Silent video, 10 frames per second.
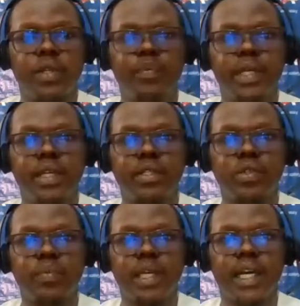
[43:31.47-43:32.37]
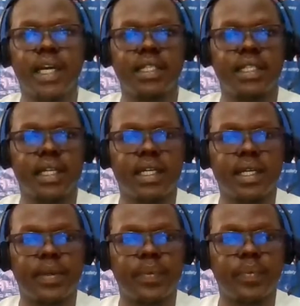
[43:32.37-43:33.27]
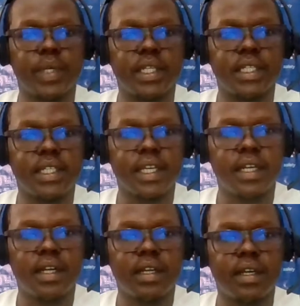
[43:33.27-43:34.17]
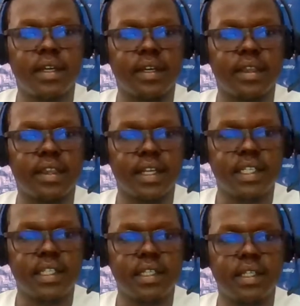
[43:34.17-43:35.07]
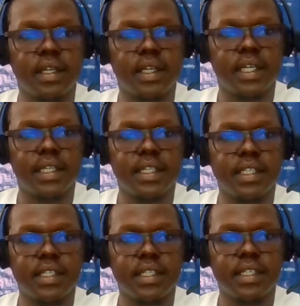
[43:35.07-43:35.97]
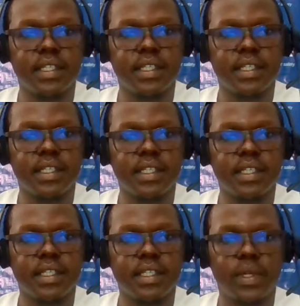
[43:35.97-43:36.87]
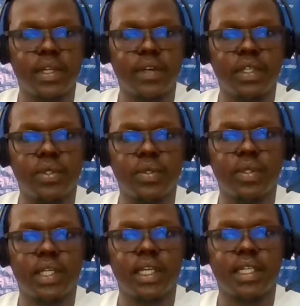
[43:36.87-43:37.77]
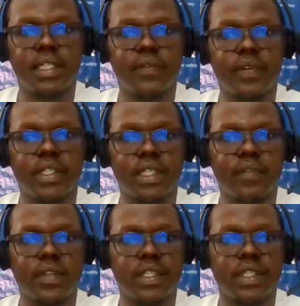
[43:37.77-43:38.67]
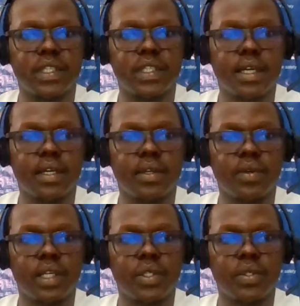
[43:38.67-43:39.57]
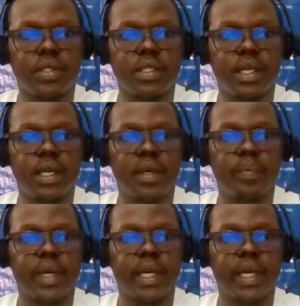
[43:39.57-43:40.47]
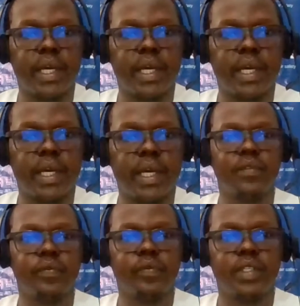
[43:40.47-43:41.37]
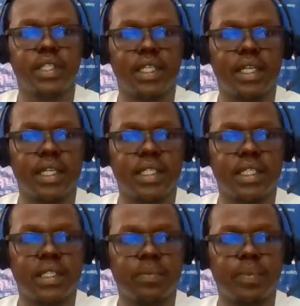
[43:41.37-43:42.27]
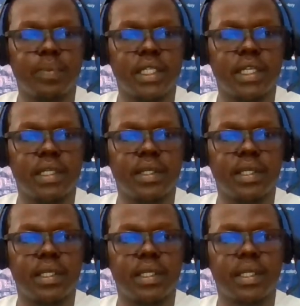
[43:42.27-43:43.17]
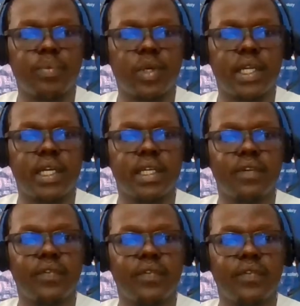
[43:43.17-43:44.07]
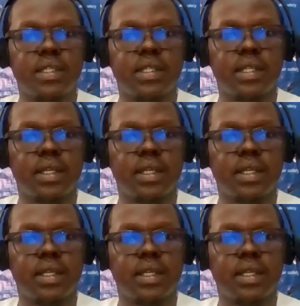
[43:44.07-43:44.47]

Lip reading: be resuming at 10:30. This is the draft civil aviation air traffic services regulations by our chief CNS inspector, Bwana Evans.